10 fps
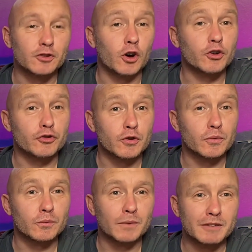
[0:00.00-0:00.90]
Doc drew
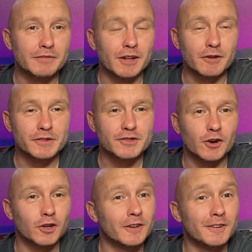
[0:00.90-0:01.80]
when he fell off his
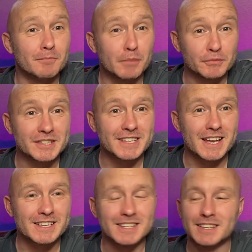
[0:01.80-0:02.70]
toilet and bumped his
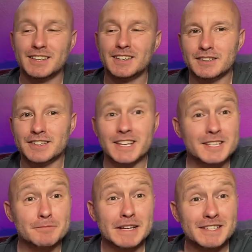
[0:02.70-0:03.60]
head.
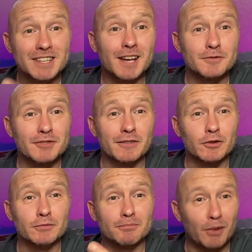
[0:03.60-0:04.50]
This made time travel
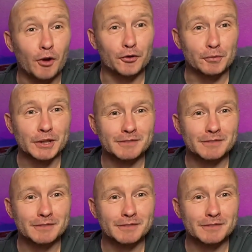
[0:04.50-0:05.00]
possible.